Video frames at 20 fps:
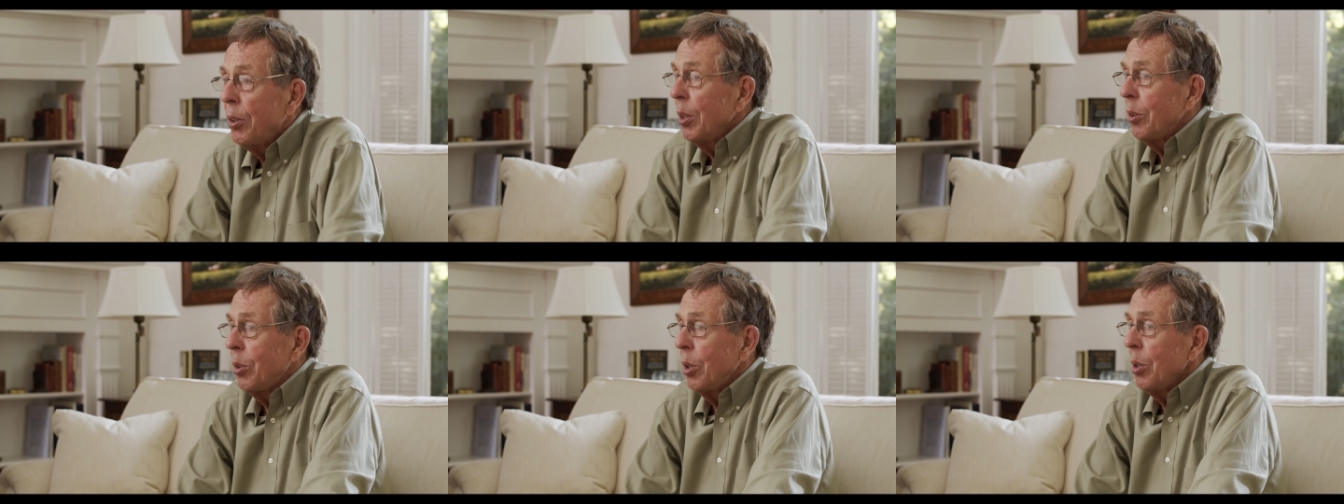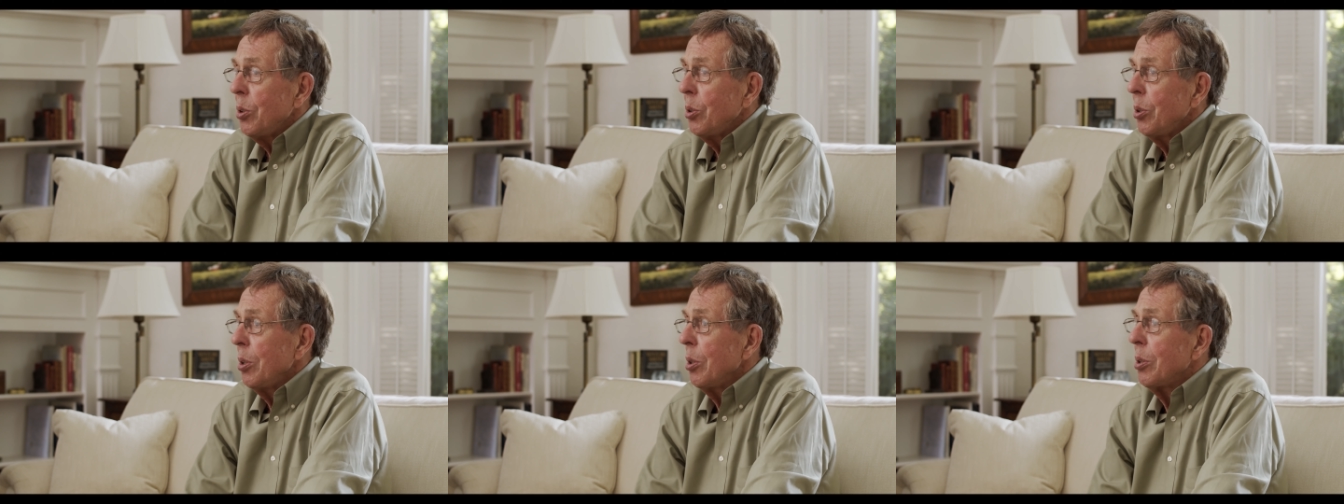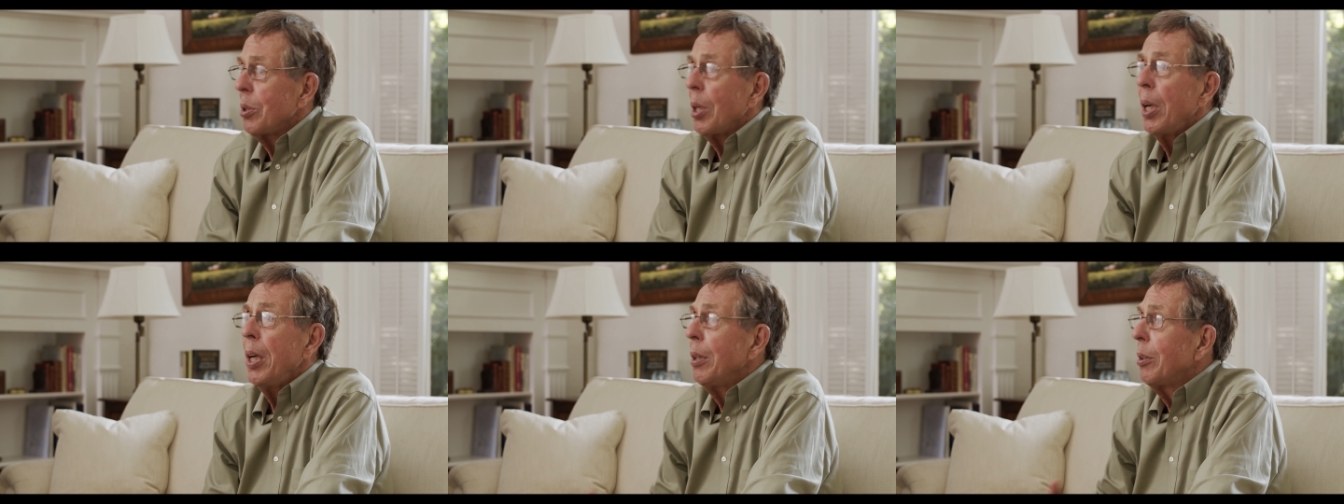that this
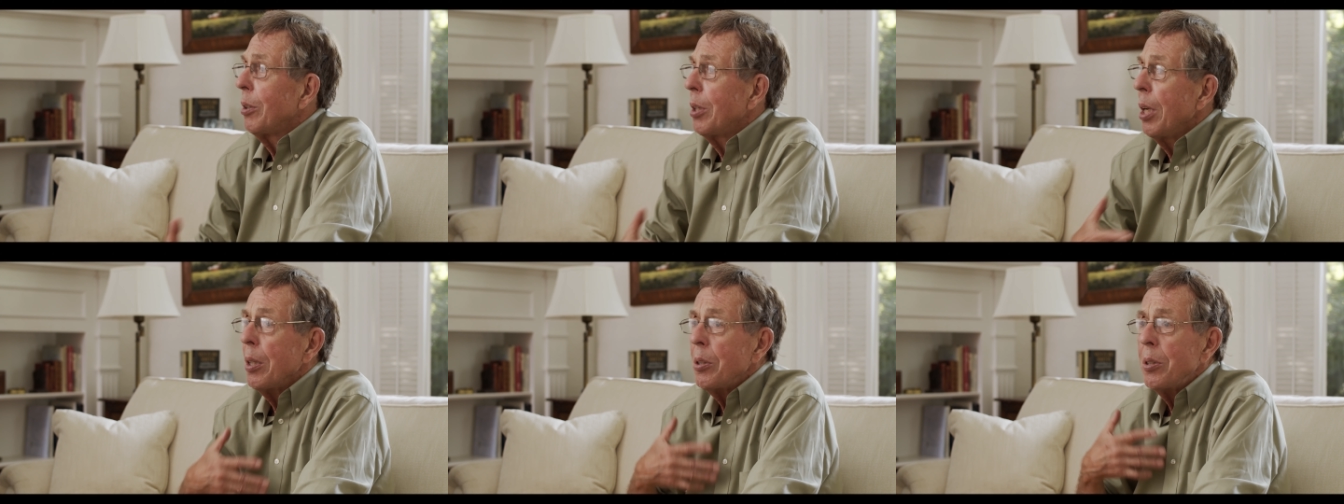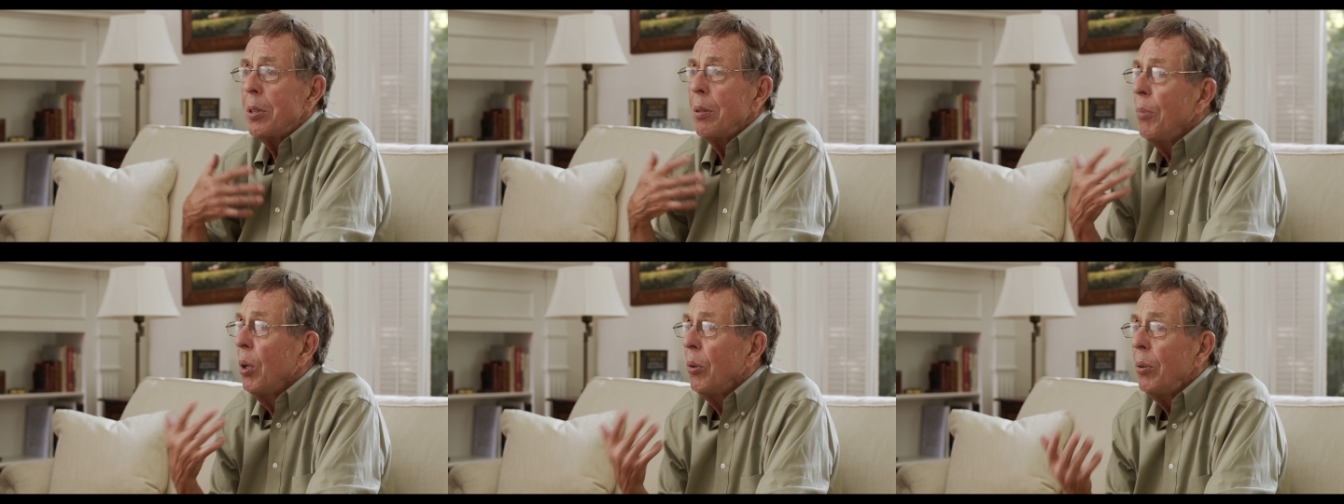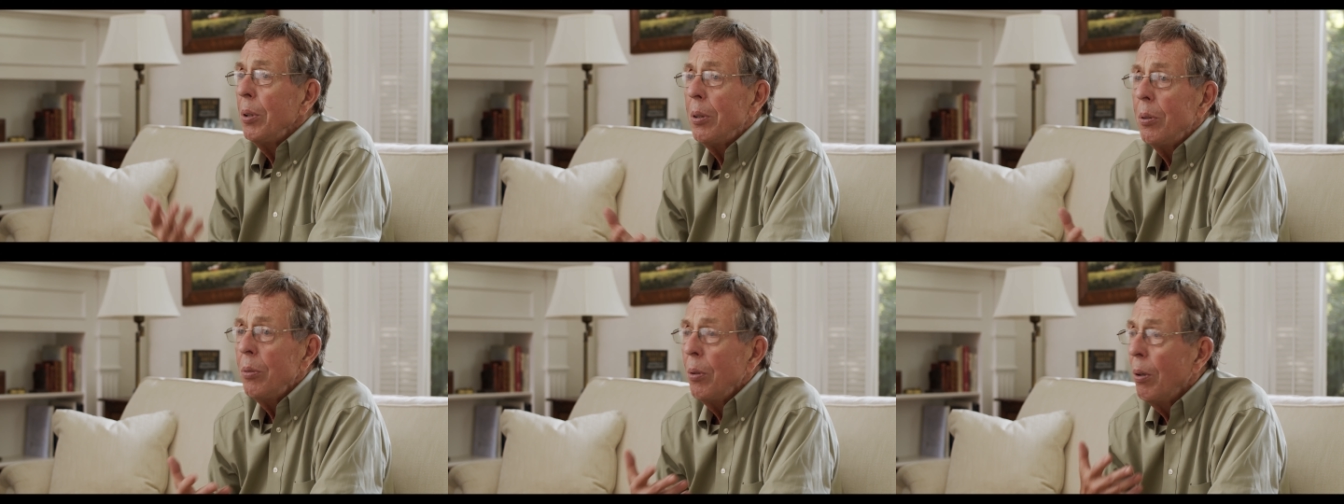is a
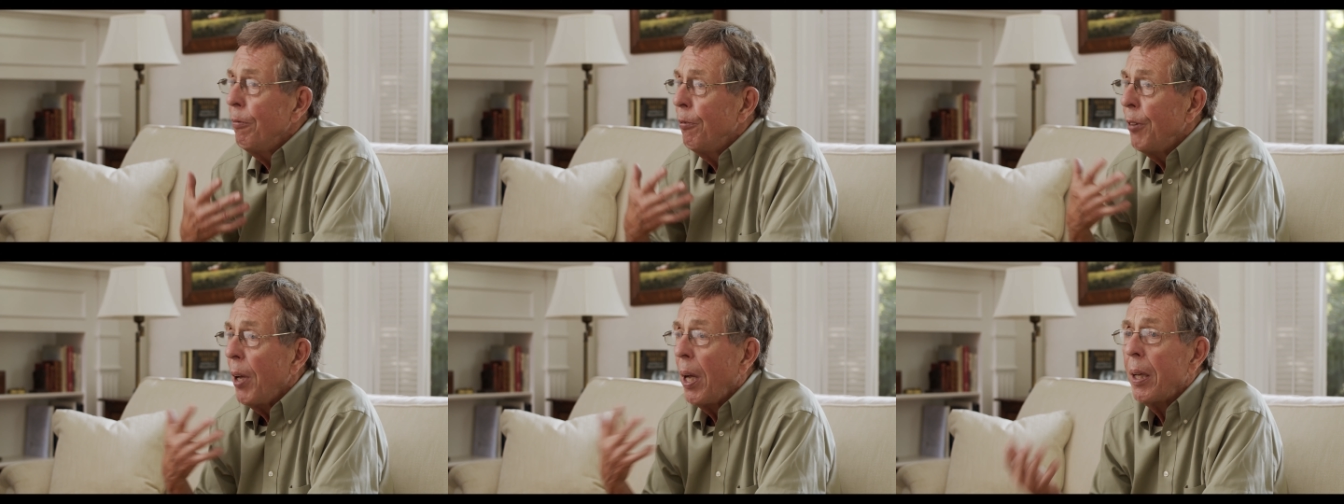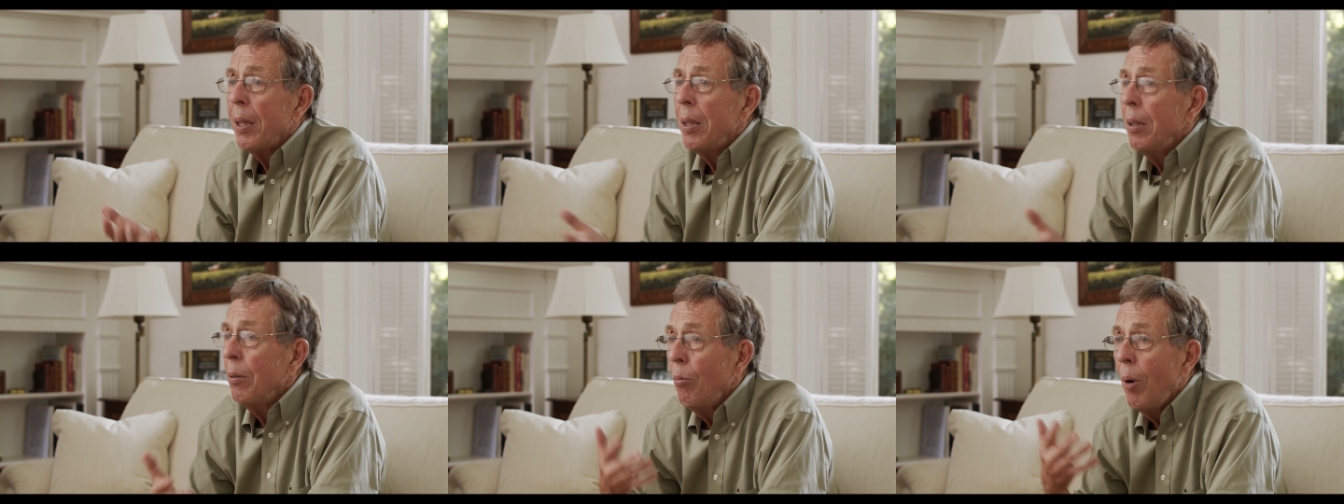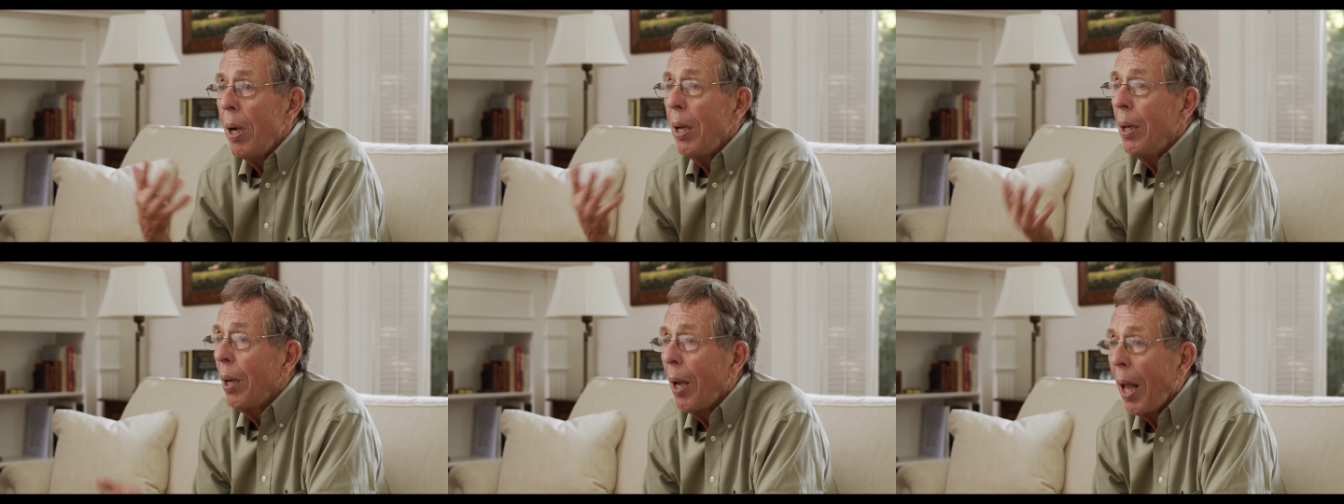testimony to a
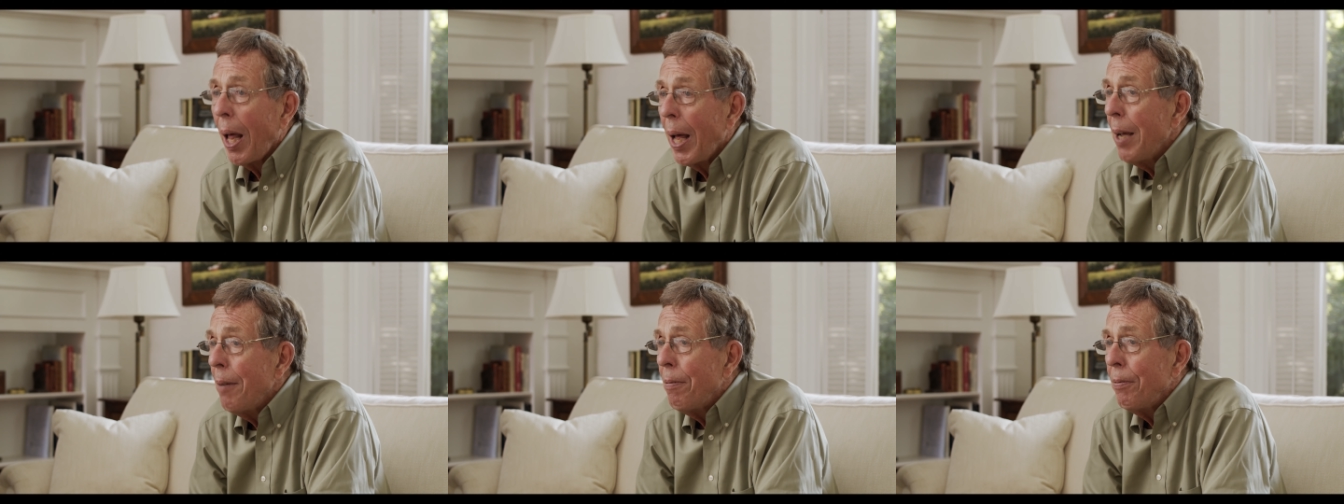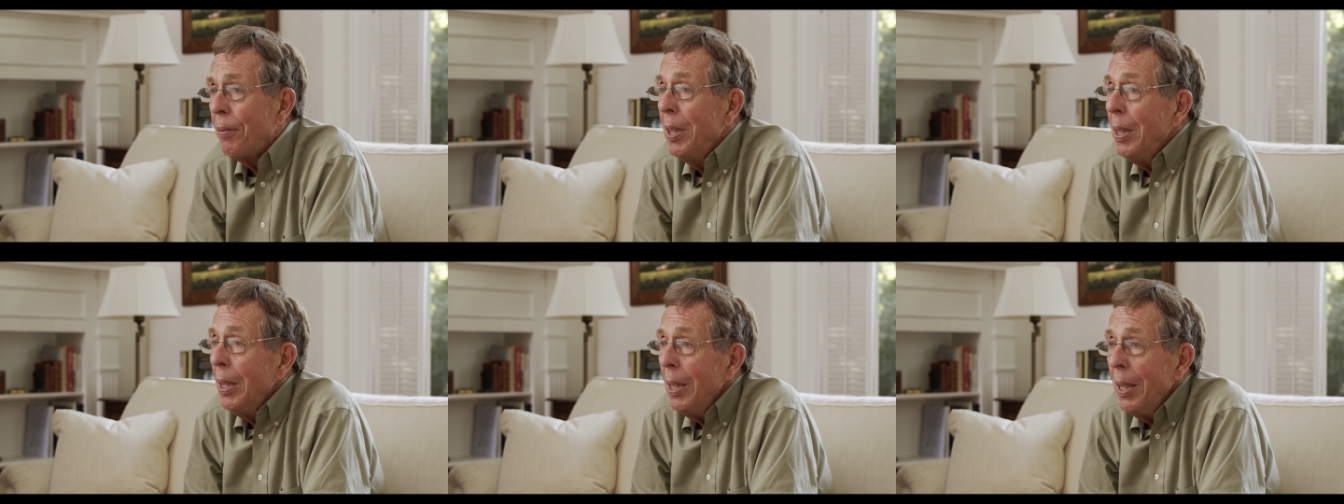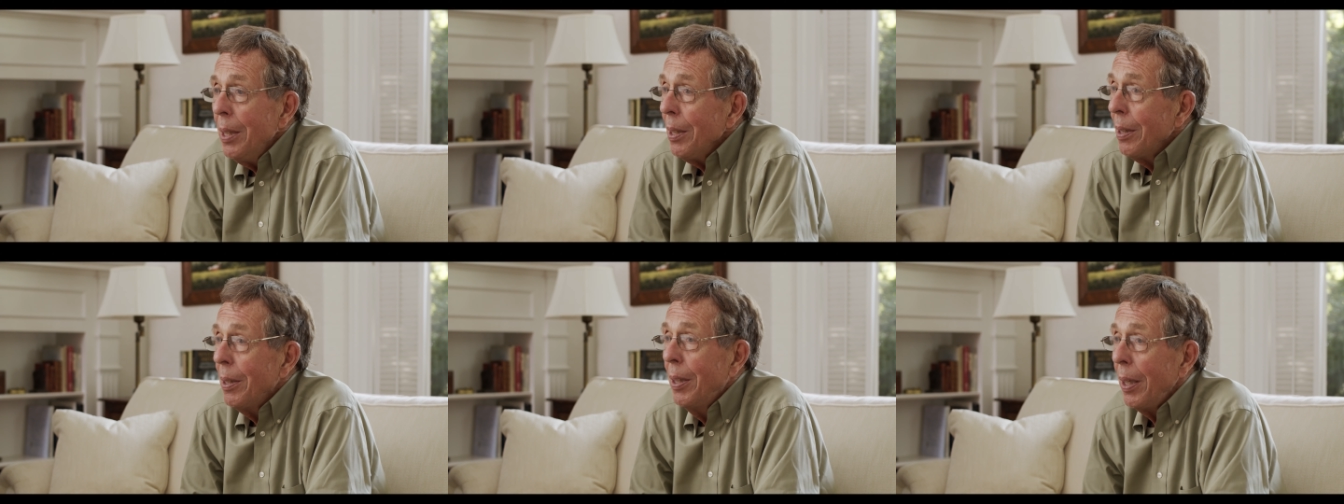valiant way of life
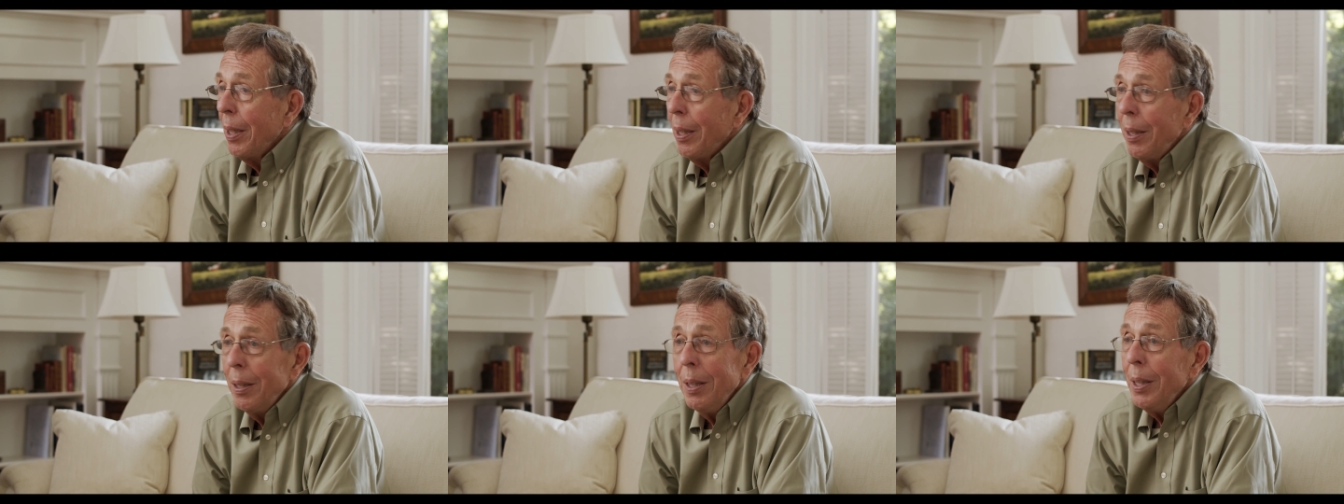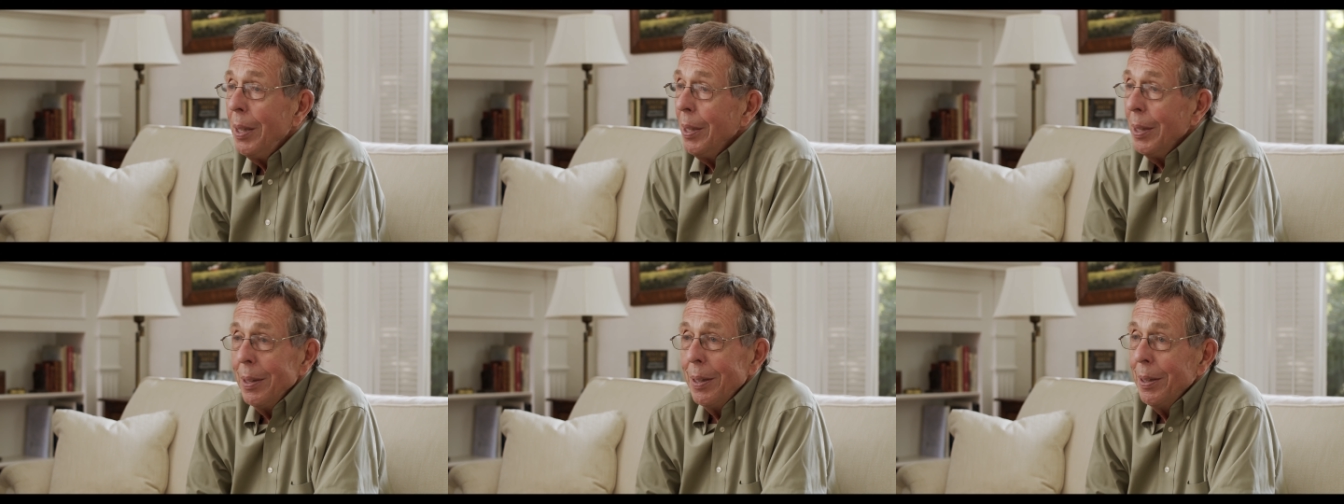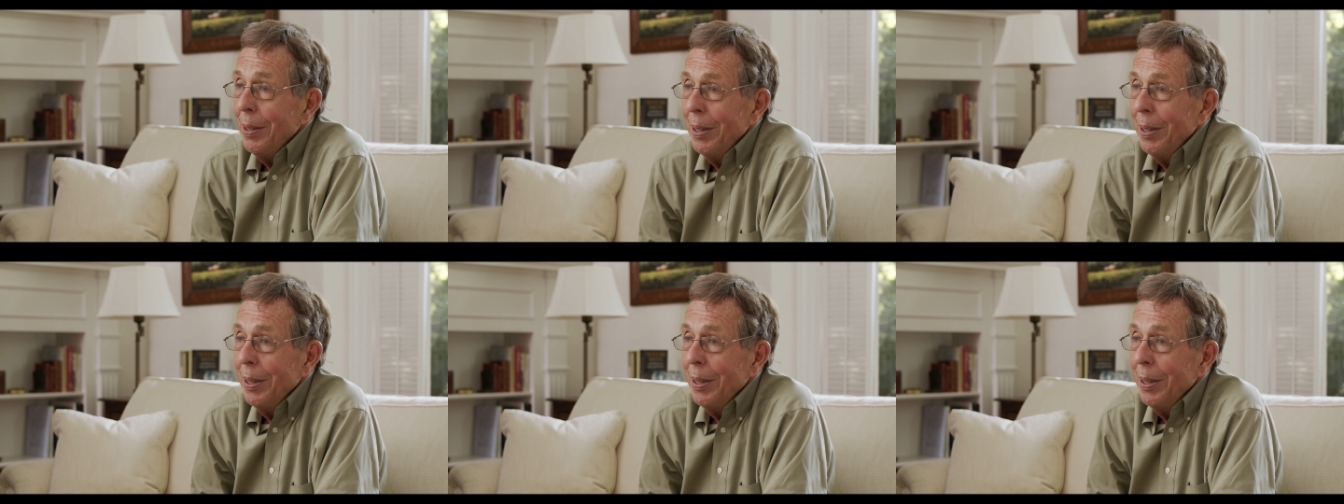that